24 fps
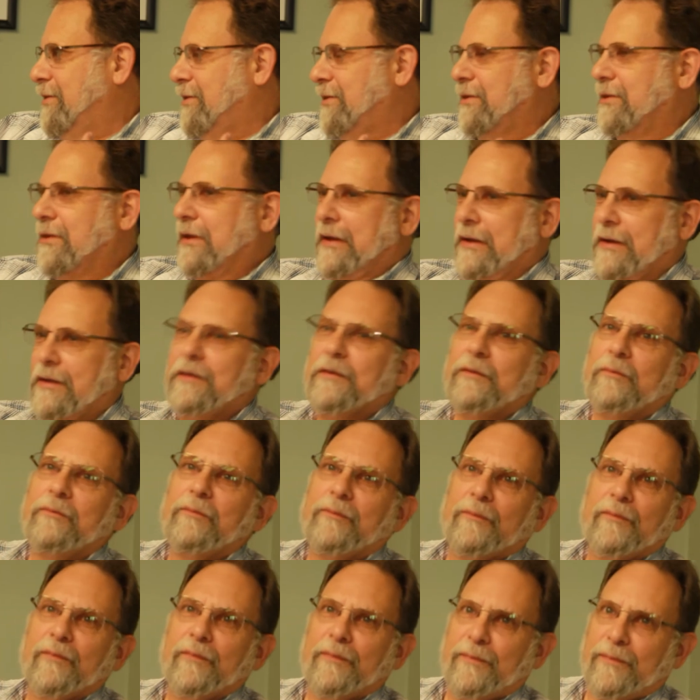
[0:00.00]
they
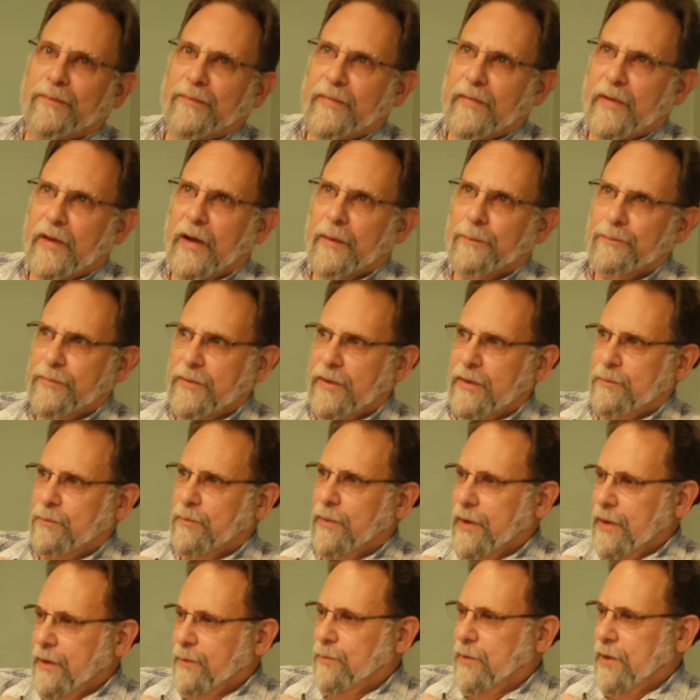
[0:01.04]
upped it
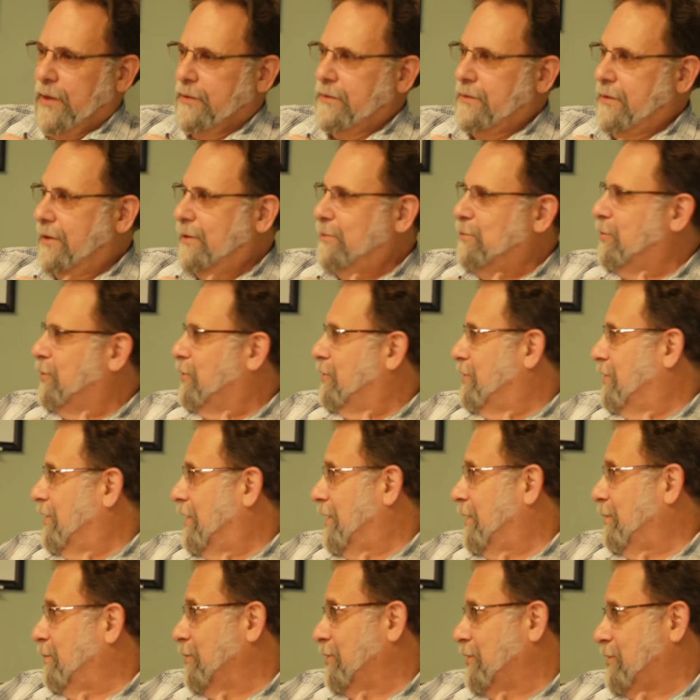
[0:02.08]
by about ten
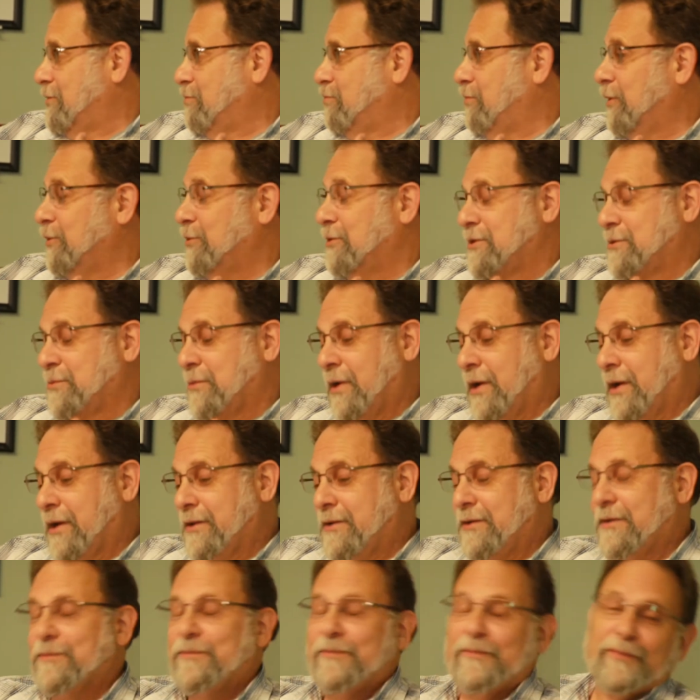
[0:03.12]
percent, which blew wow.
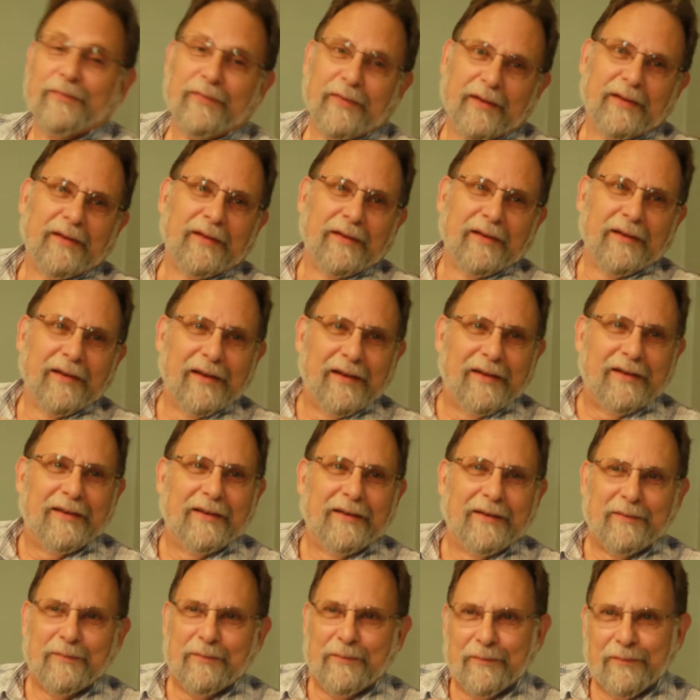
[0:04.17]
his
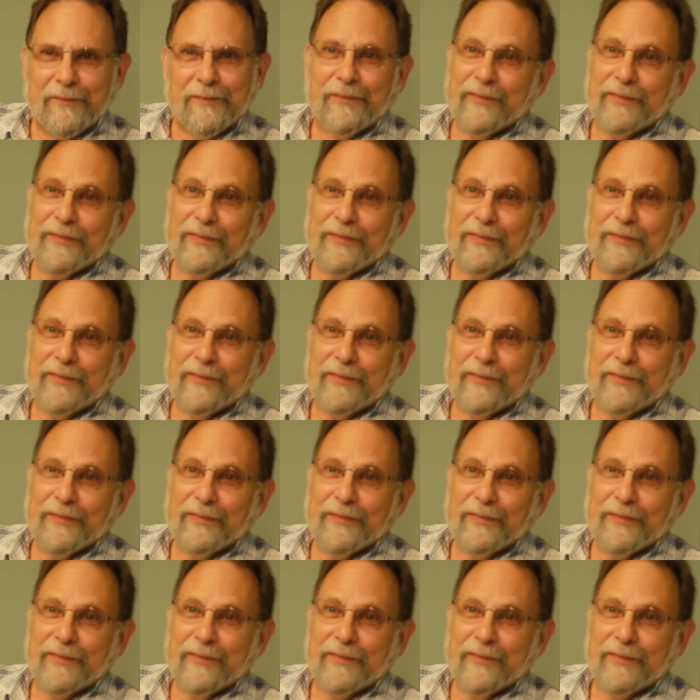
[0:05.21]
mind.